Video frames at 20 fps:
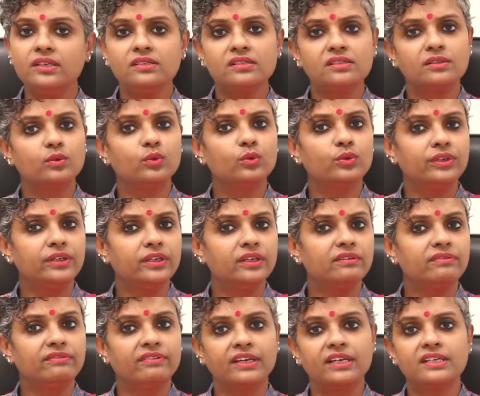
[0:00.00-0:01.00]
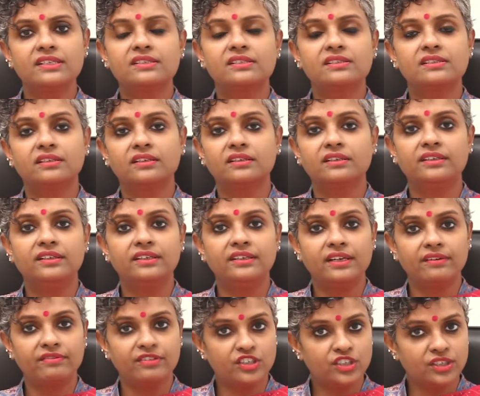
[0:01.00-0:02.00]
is luteal phase
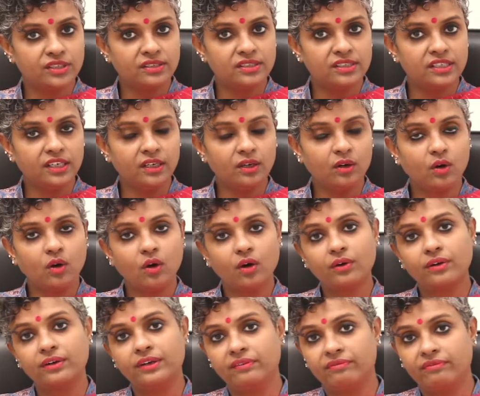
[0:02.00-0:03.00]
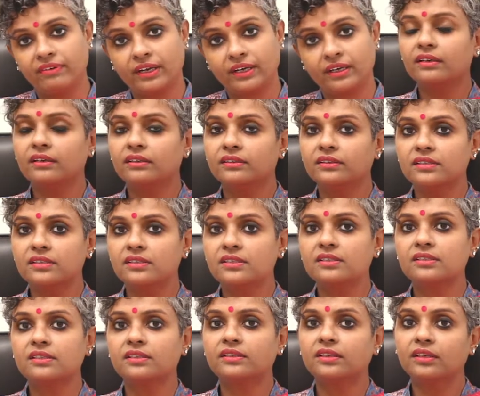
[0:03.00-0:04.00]
deficiency or defect? This
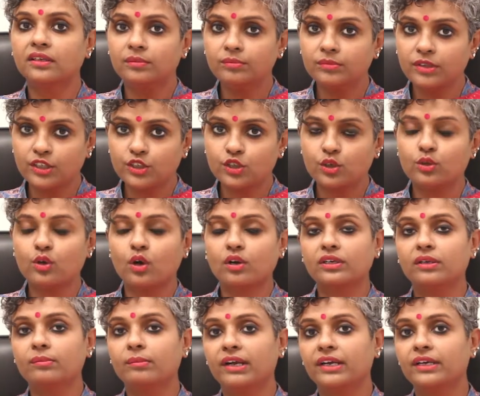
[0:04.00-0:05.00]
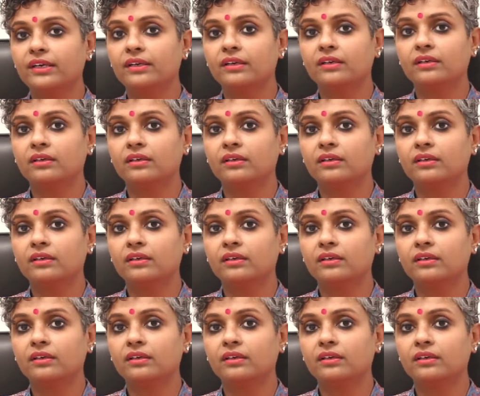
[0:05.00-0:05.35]
is a term that your doctor might